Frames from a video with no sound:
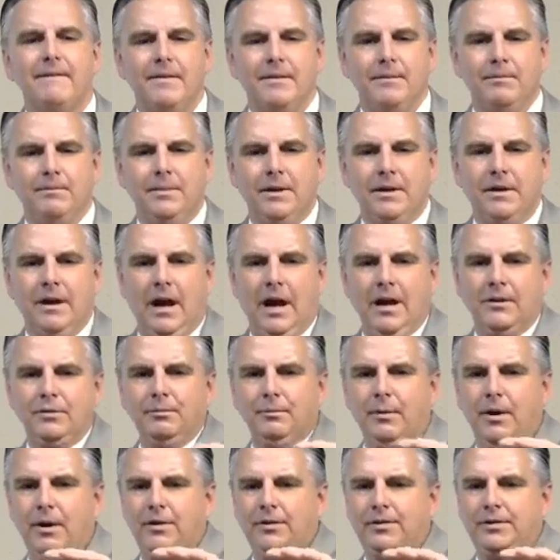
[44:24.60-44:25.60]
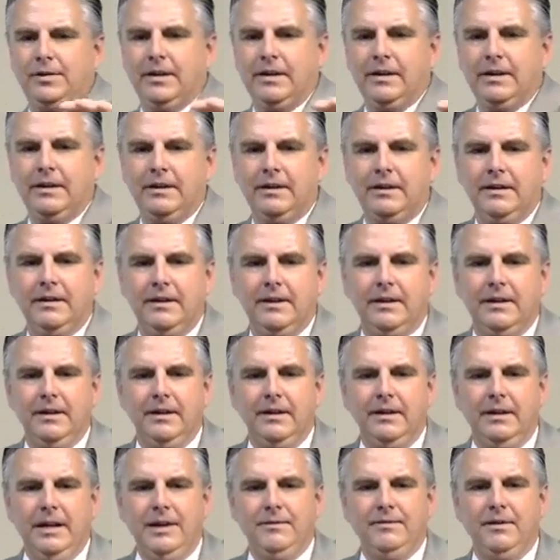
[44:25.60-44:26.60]
But God's mercy,
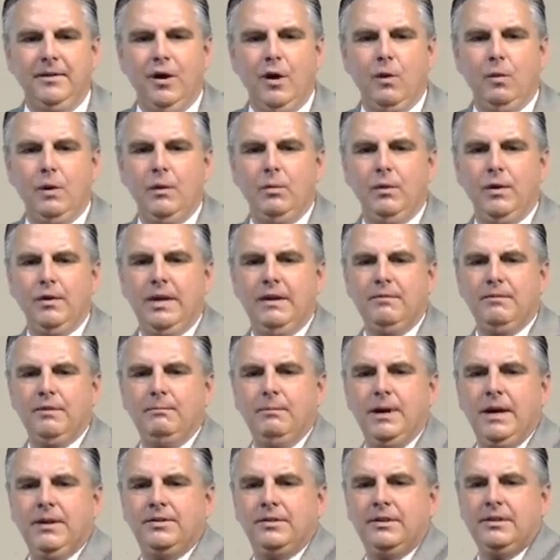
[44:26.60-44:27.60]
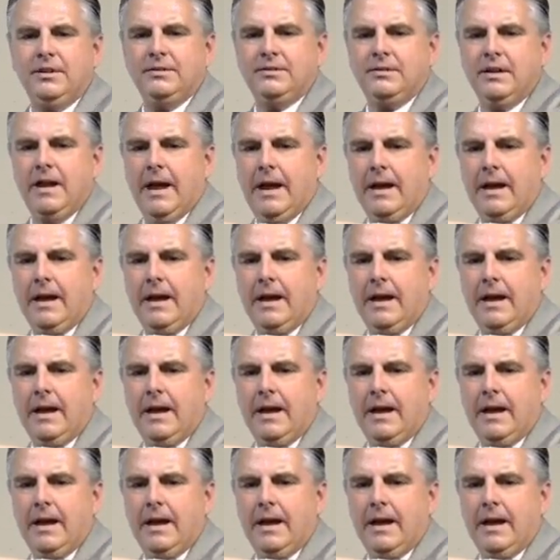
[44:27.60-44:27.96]
even though we wouldn't even mention His name,